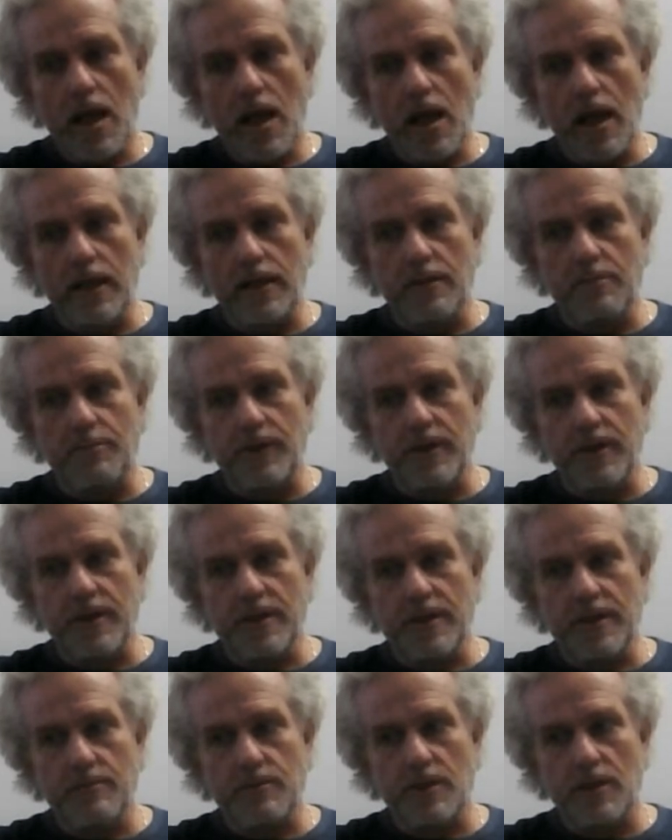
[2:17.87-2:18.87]
the
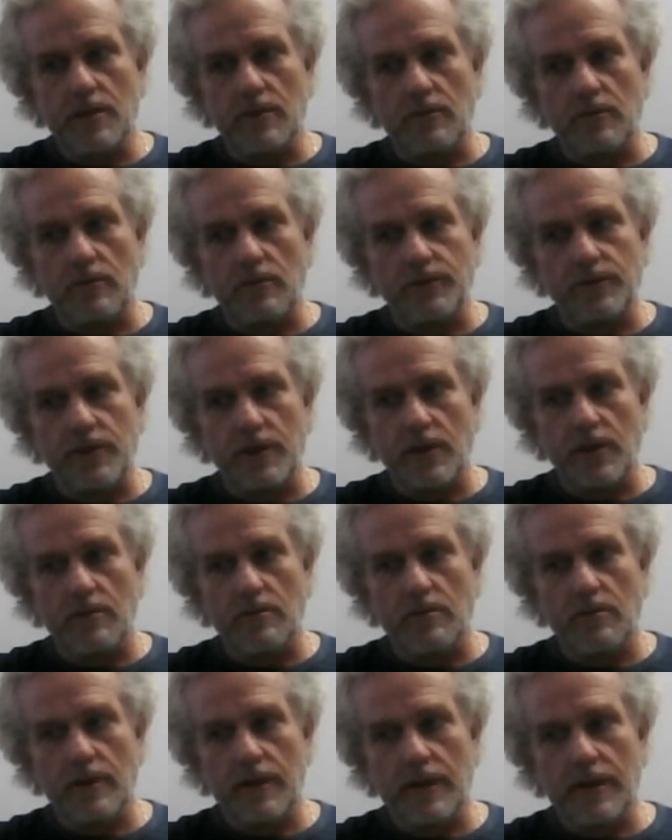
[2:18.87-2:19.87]
precepts
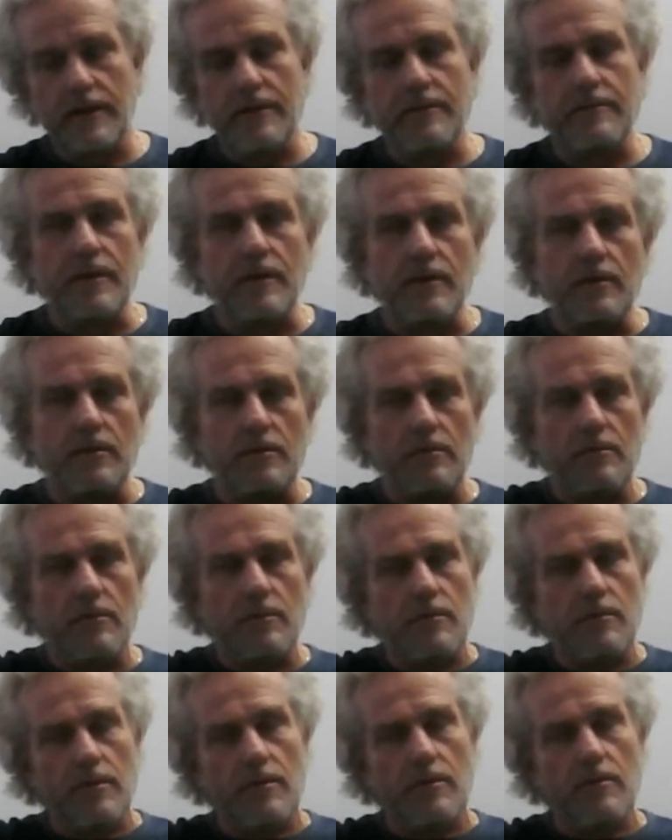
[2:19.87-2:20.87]
also,
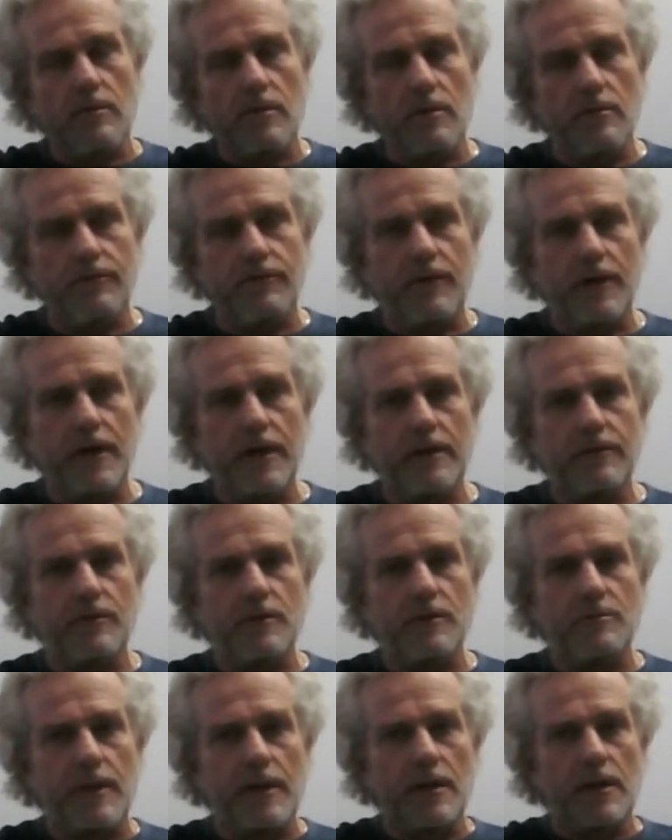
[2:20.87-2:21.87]
you'll find if you
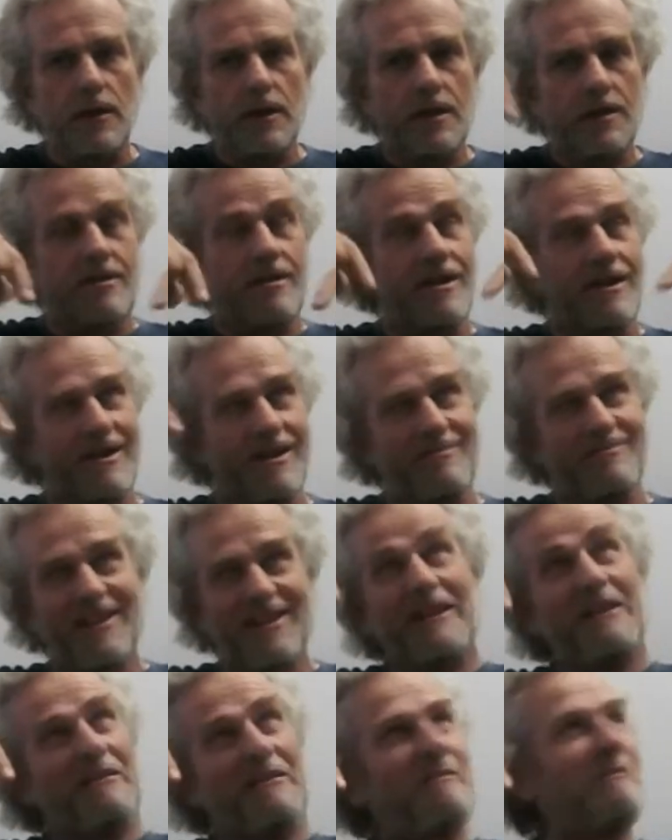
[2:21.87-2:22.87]
spend a lot of time,
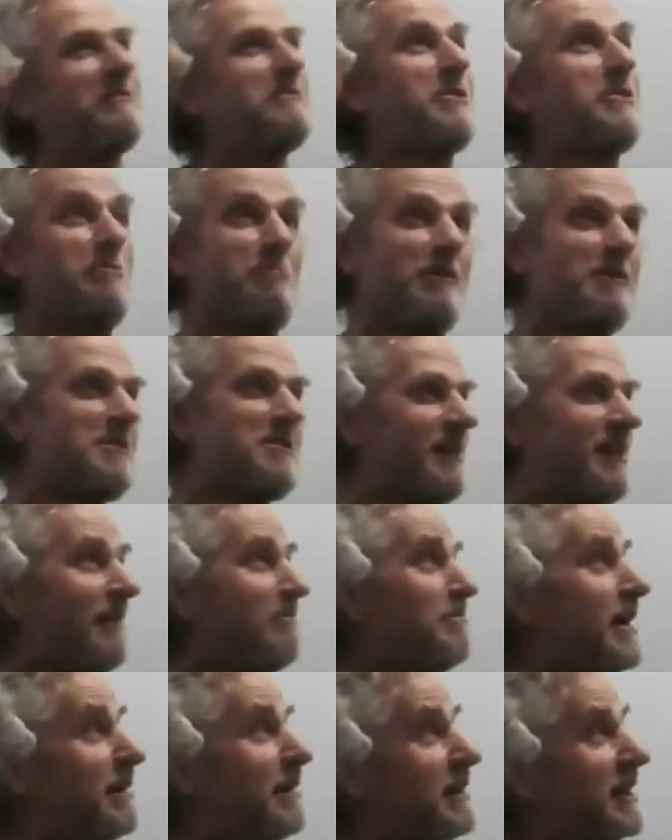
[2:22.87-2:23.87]
too much
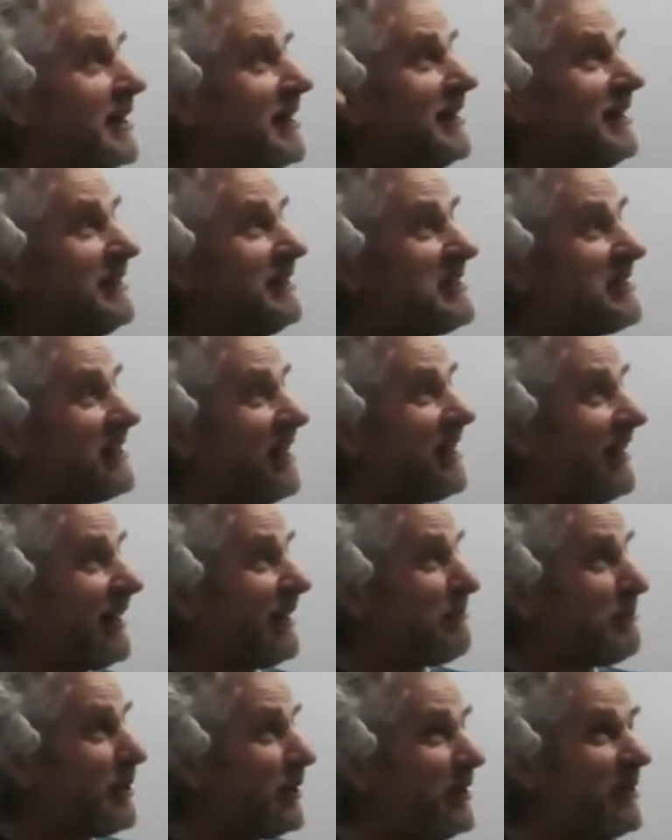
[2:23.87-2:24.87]
time maybe,
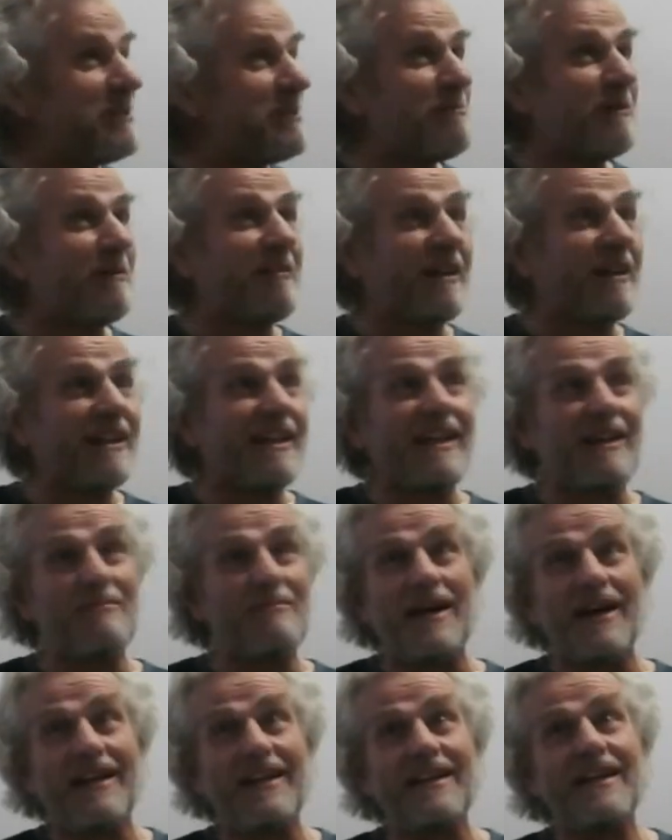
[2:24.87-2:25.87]
studying Buddhism and thinking
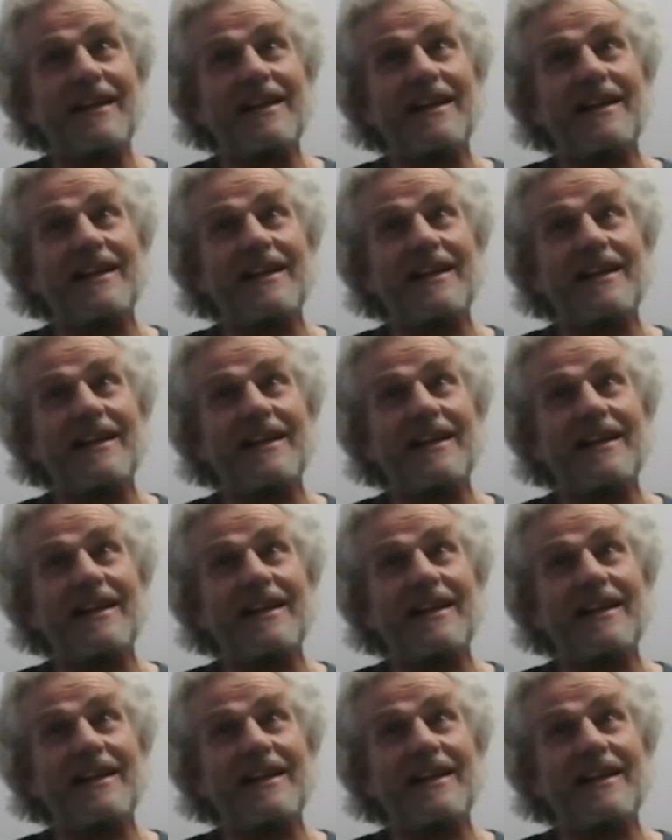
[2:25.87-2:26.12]
about it,